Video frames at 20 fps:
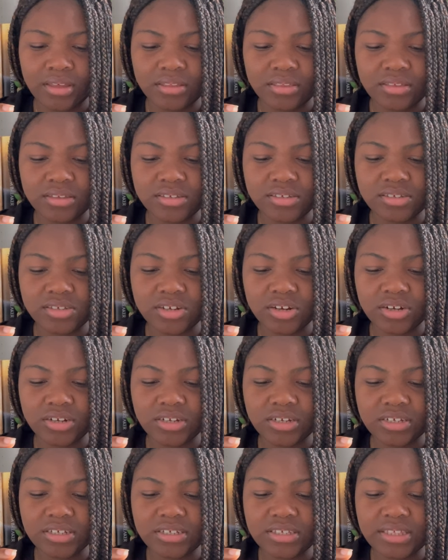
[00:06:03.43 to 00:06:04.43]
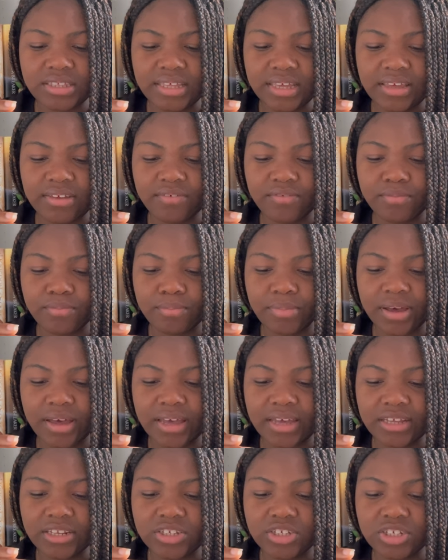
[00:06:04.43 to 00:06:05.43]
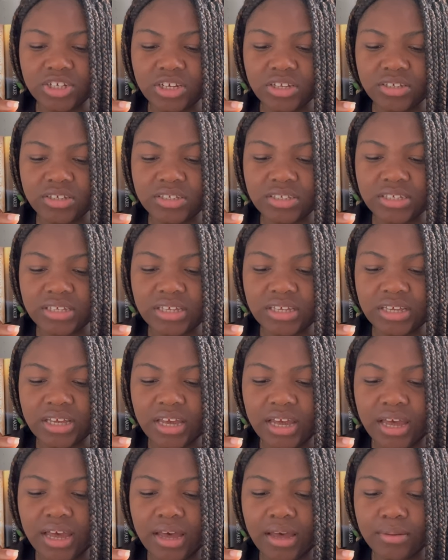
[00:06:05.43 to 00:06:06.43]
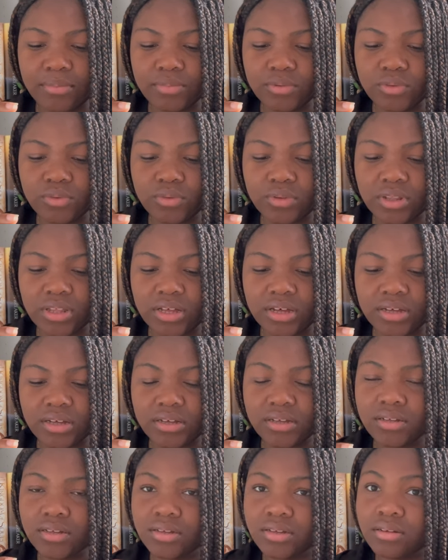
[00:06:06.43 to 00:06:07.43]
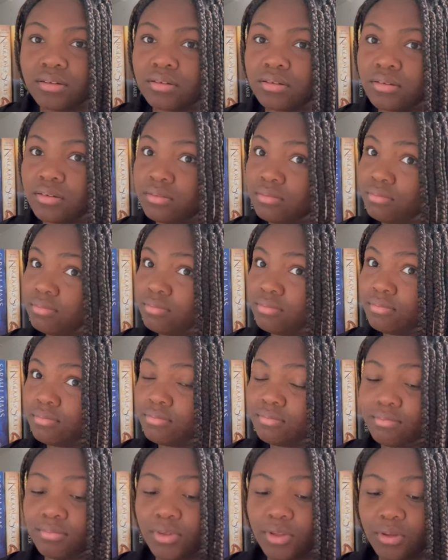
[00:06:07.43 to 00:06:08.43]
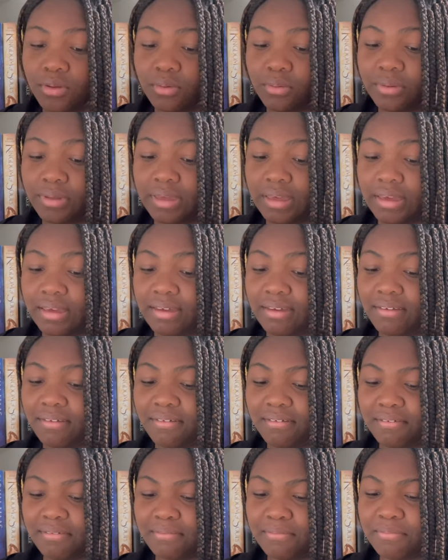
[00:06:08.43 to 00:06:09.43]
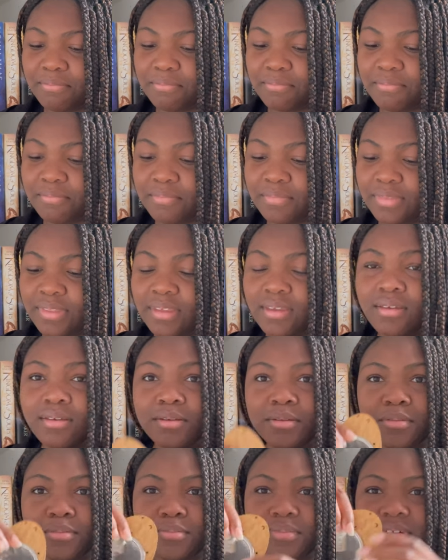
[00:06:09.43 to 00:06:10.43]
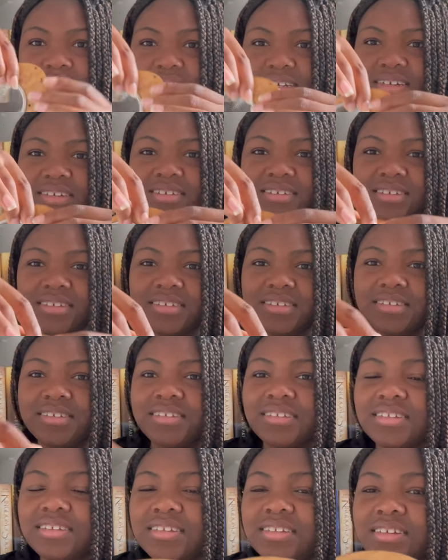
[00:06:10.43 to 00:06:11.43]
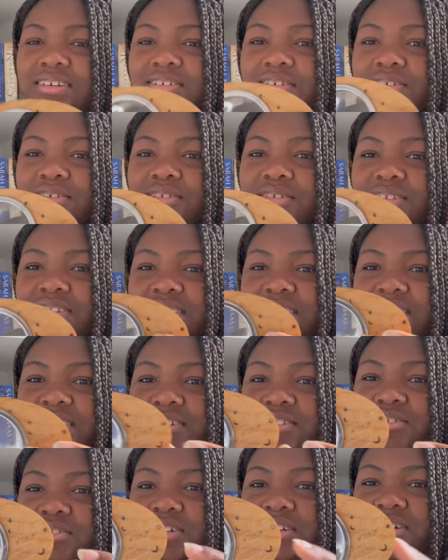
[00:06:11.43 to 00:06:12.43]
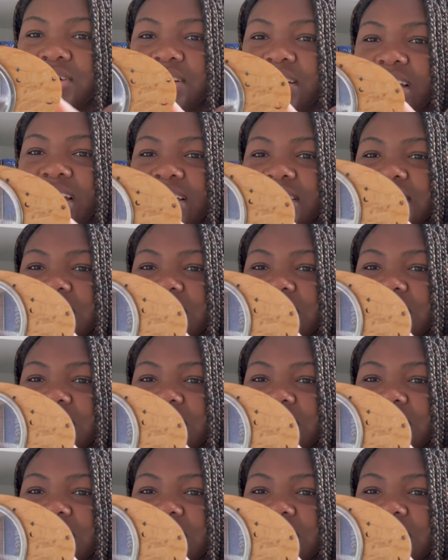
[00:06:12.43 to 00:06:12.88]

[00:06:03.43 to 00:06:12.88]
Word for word: The Stardust Thief by Chelsea Abdullah. Okay. But yes, this is the little tea strainer. It has